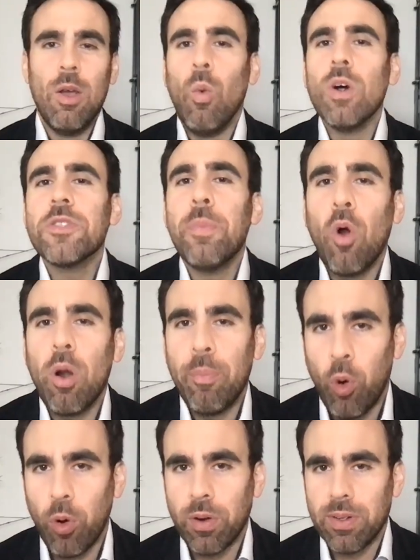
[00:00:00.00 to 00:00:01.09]
What's more
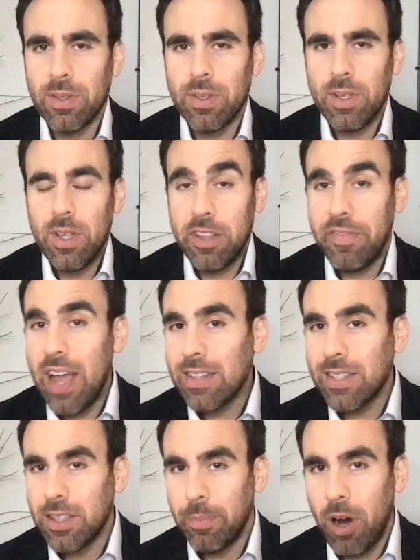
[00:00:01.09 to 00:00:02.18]
important? The fact
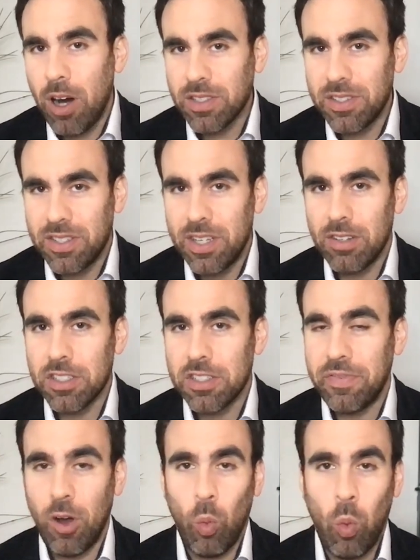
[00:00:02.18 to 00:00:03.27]
that the Boston Celtics
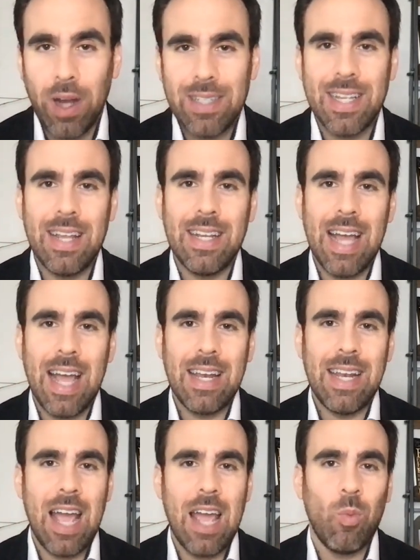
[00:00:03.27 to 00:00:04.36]
fell 110 to
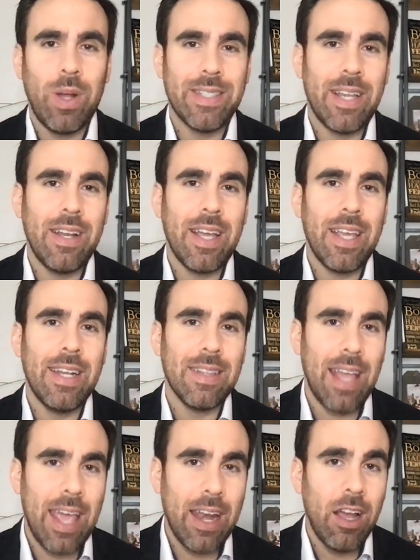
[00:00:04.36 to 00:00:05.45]
99 Wednesday night in
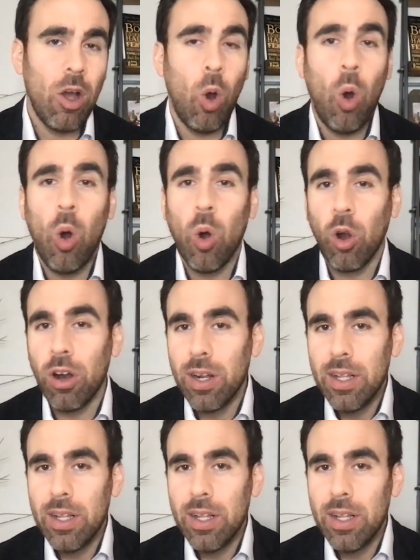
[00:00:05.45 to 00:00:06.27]
Atlanta, or